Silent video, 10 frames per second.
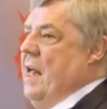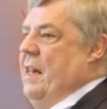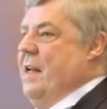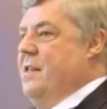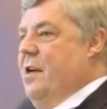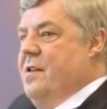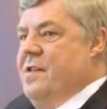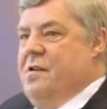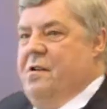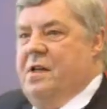there's an
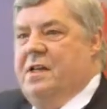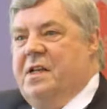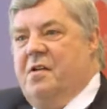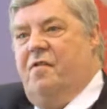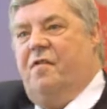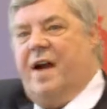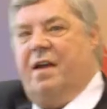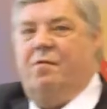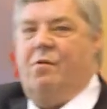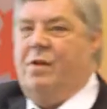uncertainty of
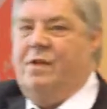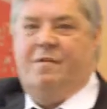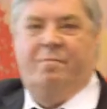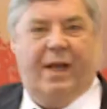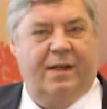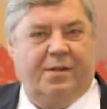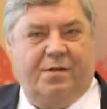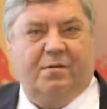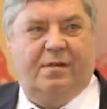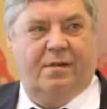5 orders of
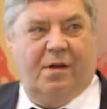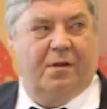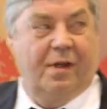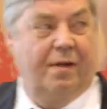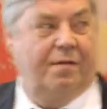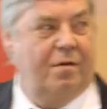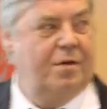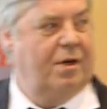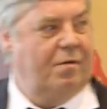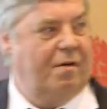magnitude on the
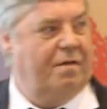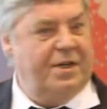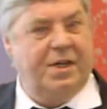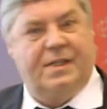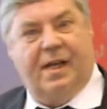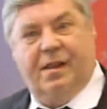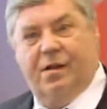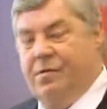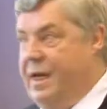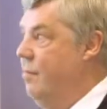diffusion coefficients at
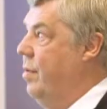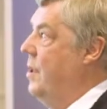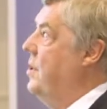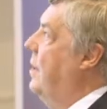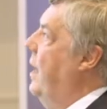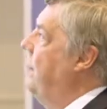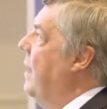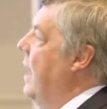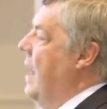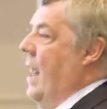low temperature. Yeah?
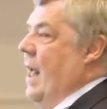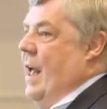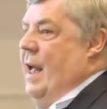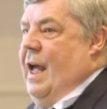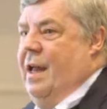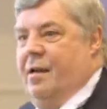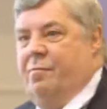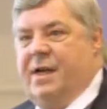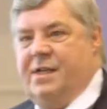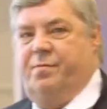And the
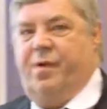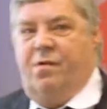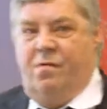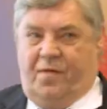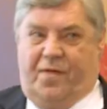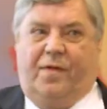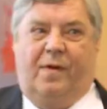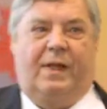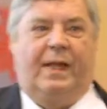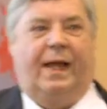best proof
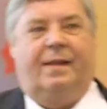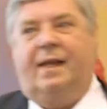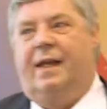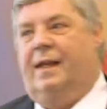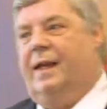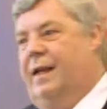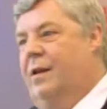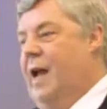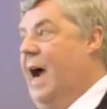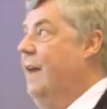that
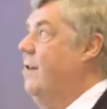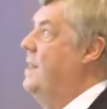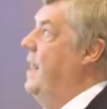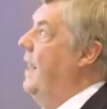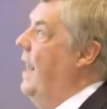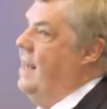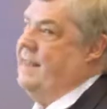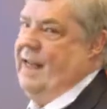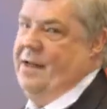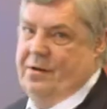hydrogen
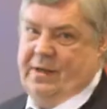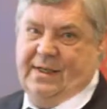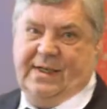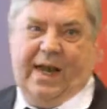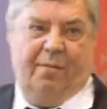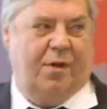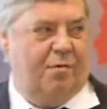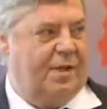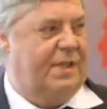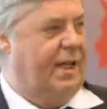gas cannot escape
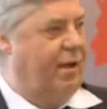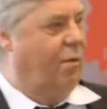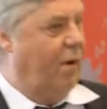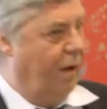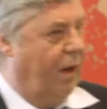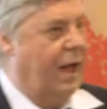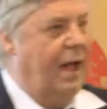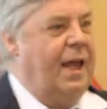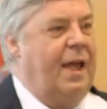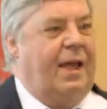through a steel wall
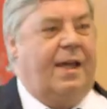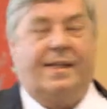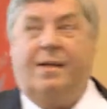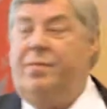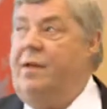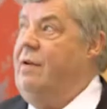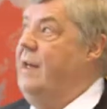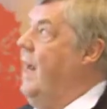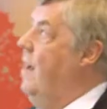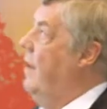is simply
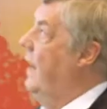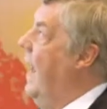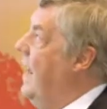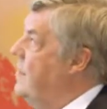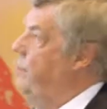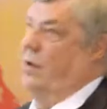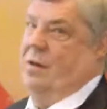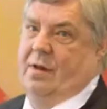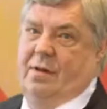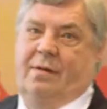when you have a gas bottle